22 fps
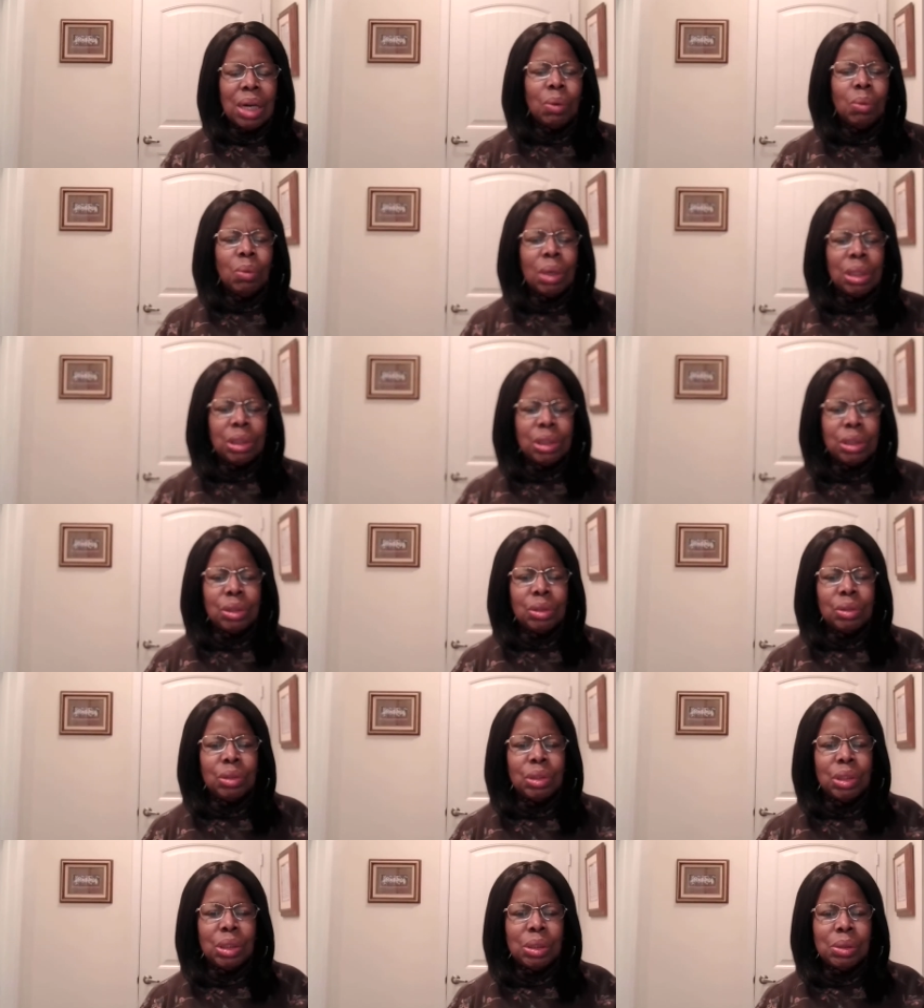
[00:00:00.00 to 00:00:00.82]
What
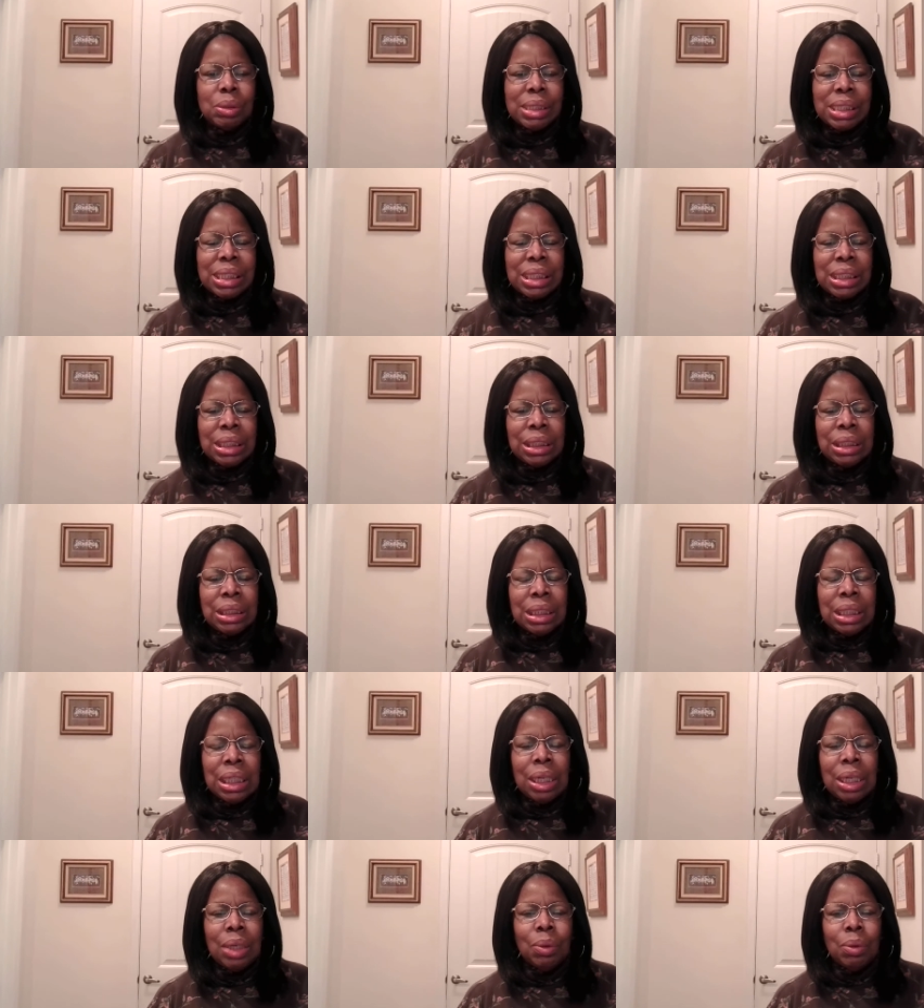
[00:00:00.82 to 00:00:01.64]
you do is
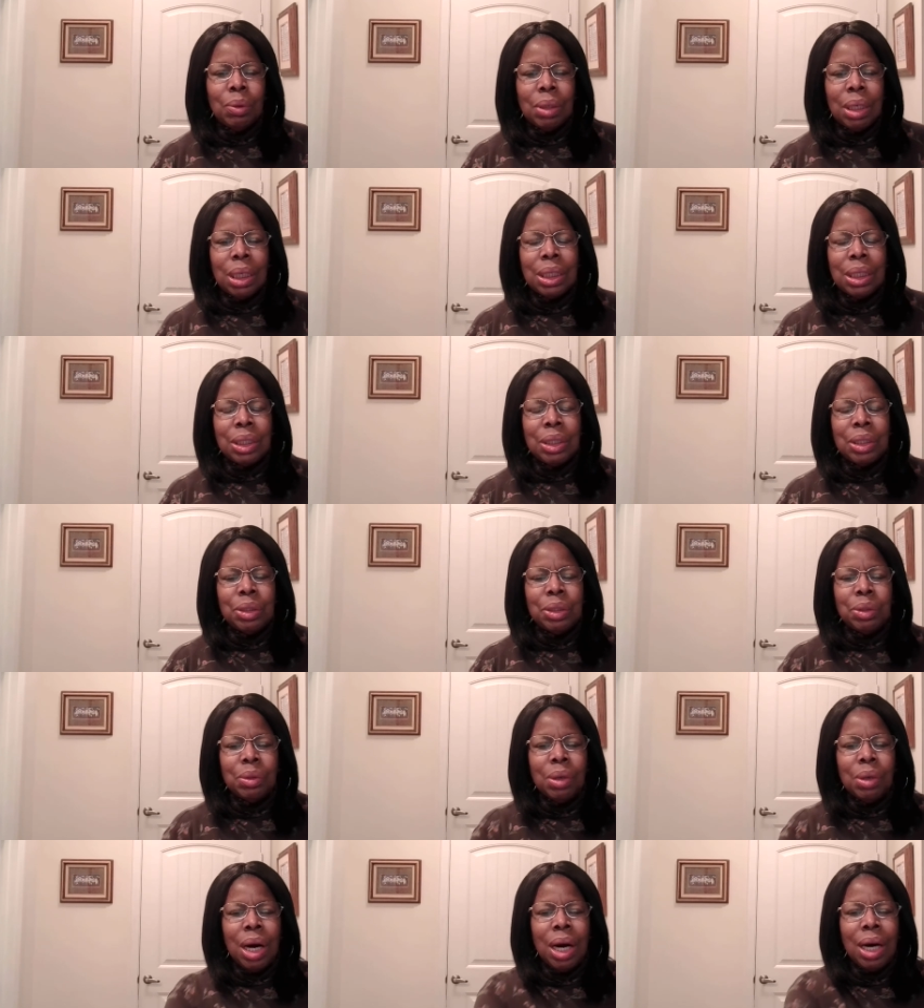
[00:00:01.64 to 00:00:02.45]

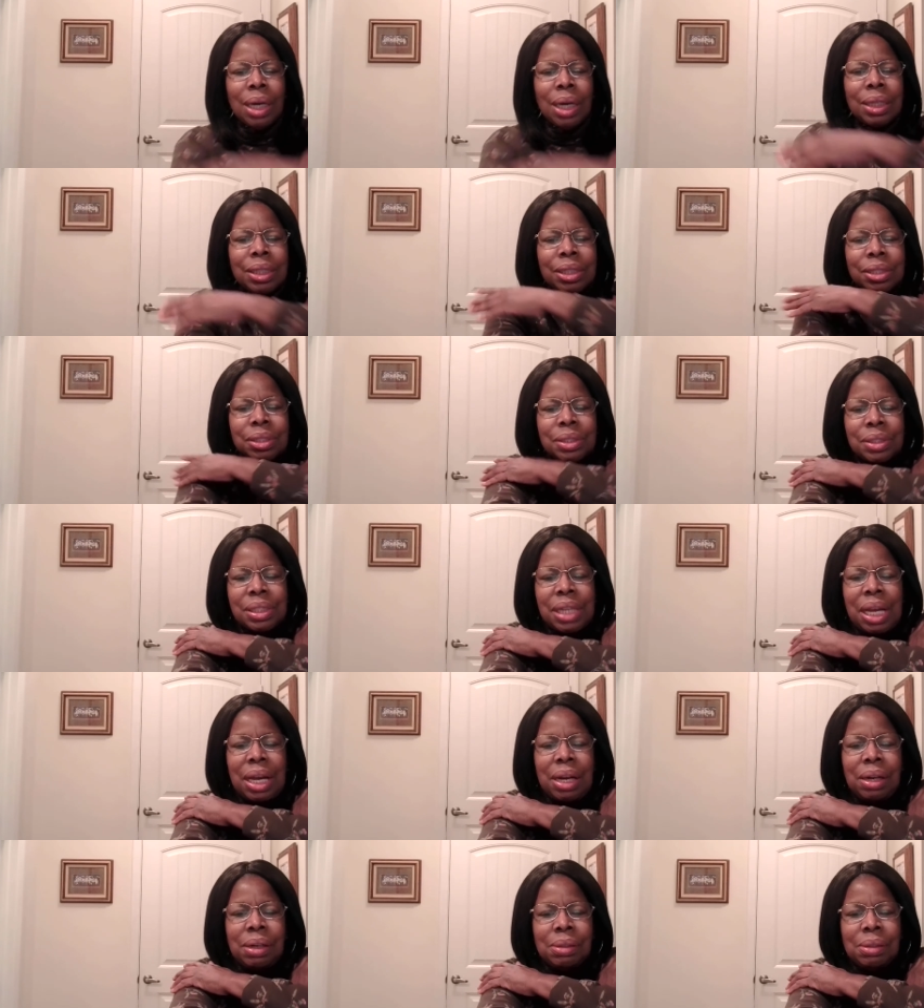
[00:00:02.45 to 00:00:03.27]
you hug
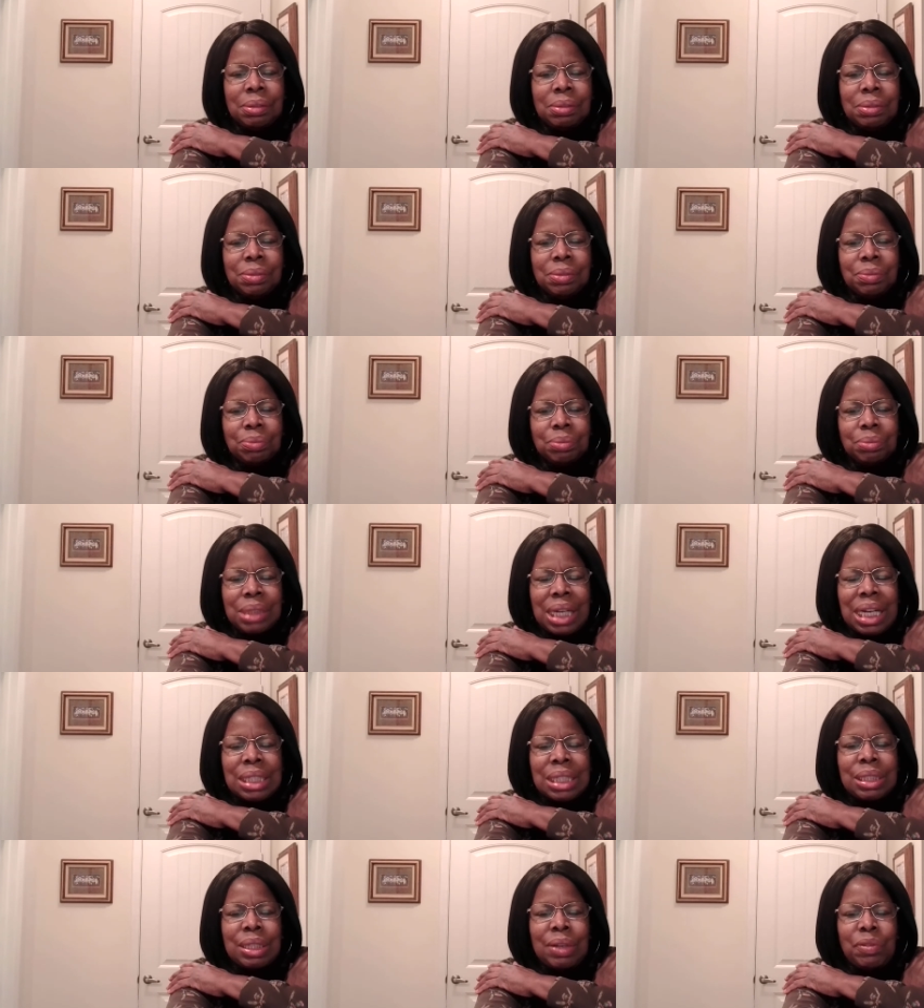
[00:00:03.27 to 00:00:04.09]
yourself
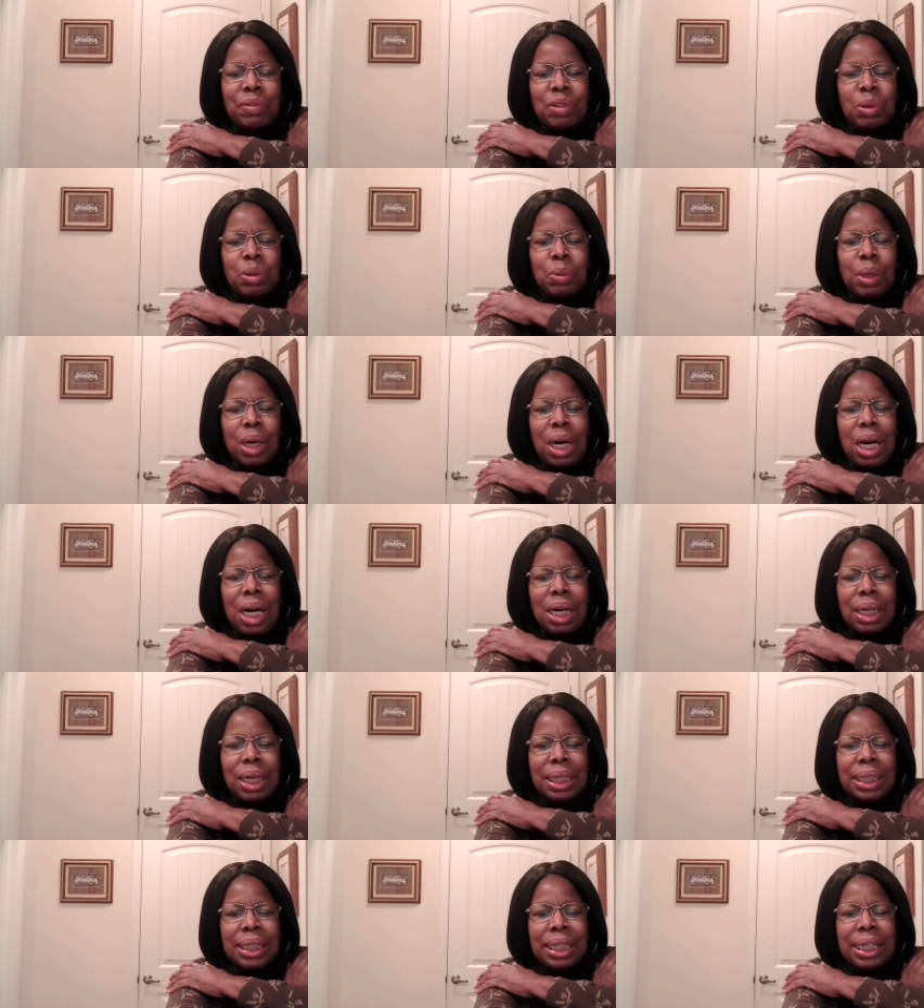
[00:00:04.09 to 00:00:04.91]
as if you were
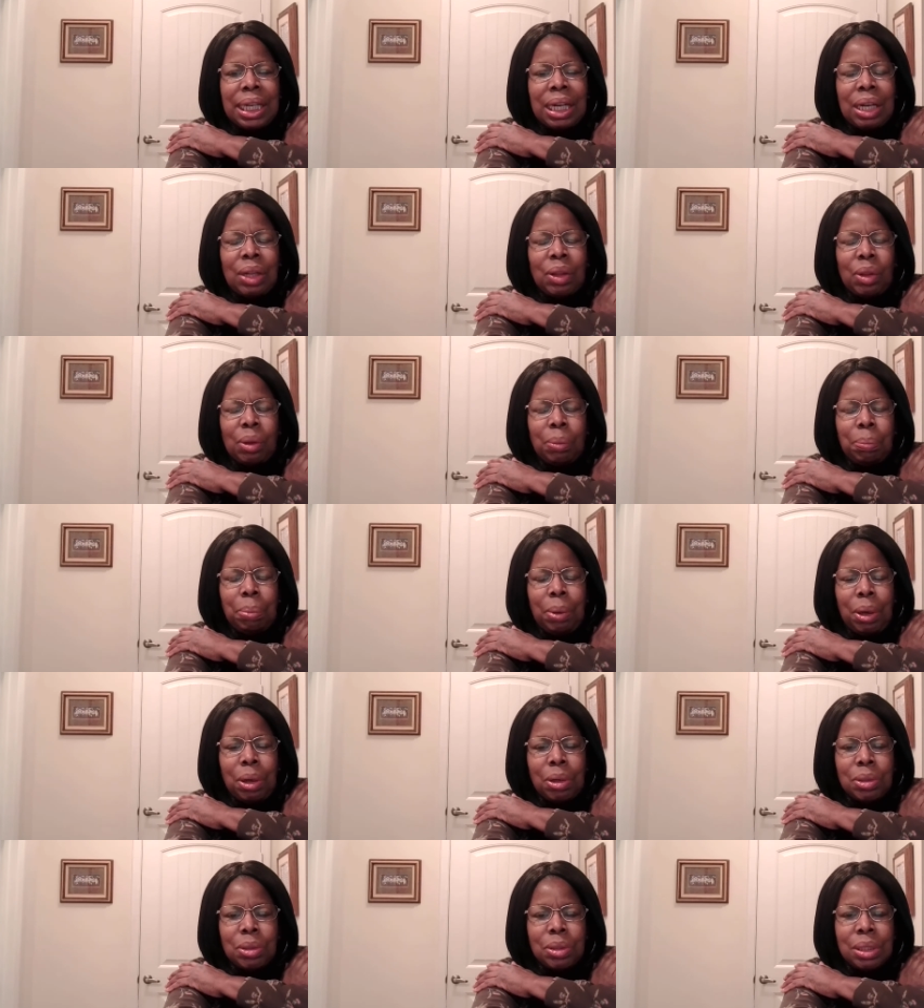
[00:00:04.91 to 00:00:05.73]
hugging the other
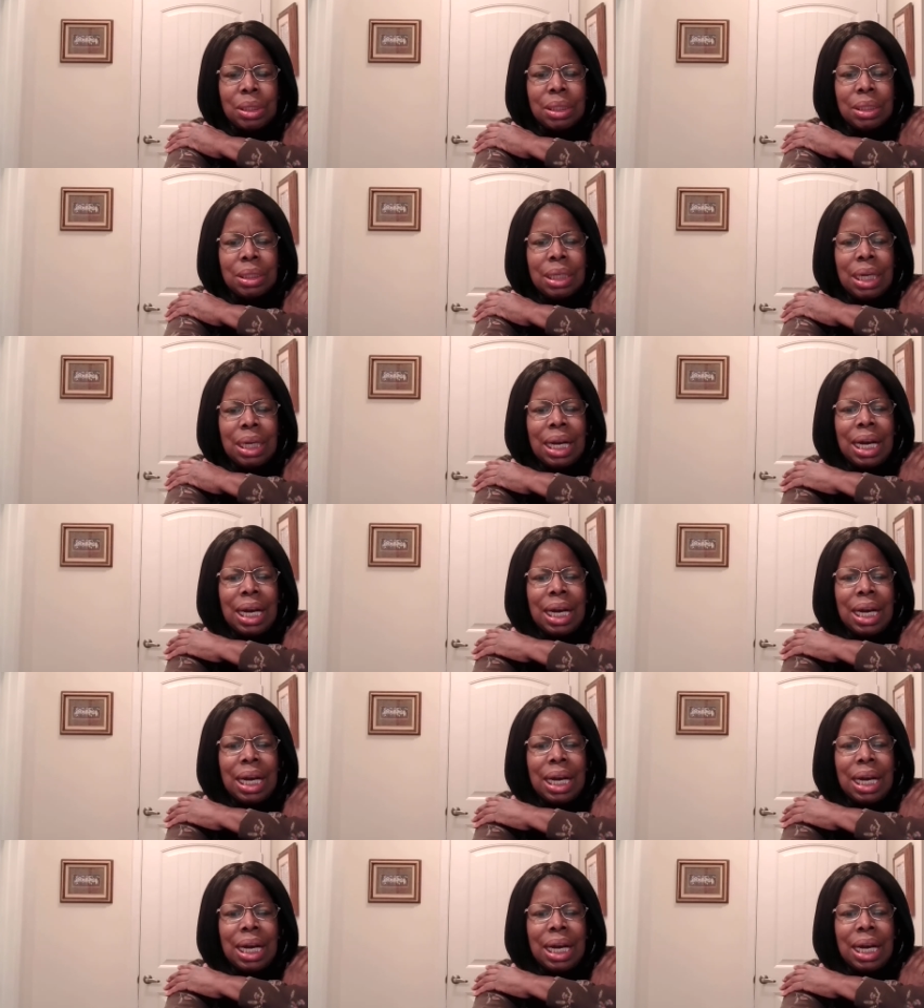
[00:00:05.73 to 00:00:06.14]
person,